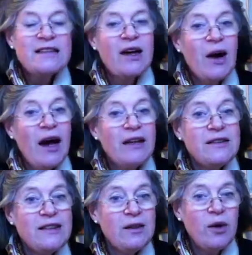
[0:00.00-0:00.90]
So I'll
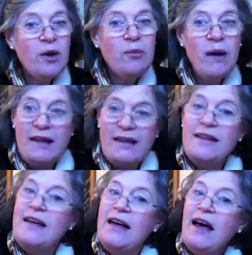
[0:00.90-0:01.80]
see you on
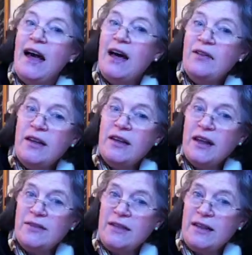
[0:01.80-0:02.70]
Monday. Have a
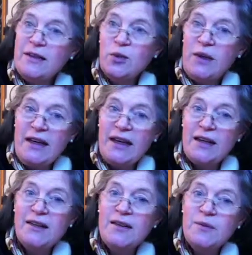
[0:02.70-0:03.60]
lovely
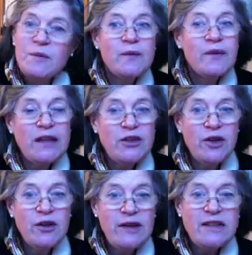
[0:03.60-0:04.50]
weekend.
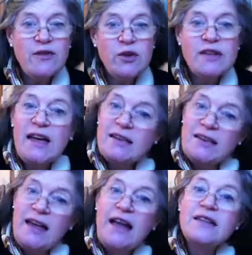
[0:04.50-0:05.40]
Enjoy the rest of your
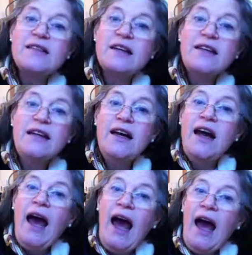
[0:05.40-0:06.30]
Saturday and Sunday.
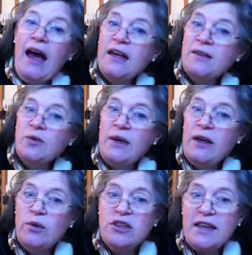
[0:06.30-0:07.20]
And
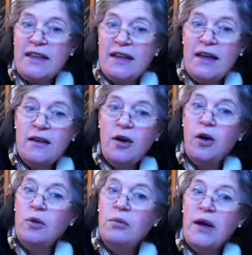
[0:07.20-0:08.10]
we will chat again
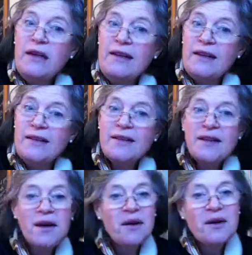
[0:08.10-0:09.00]
on Monday.
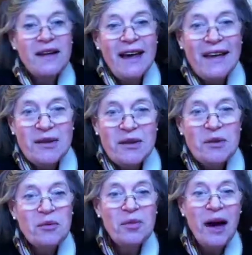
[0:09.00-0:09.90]
Okay,
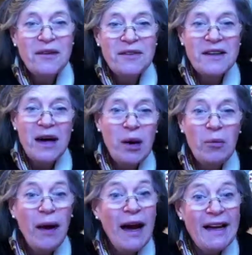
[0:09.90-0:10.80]
bye for
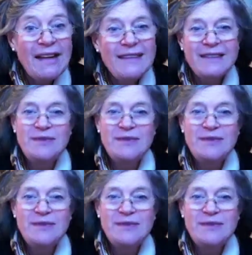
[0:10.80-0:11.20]
now. Bye.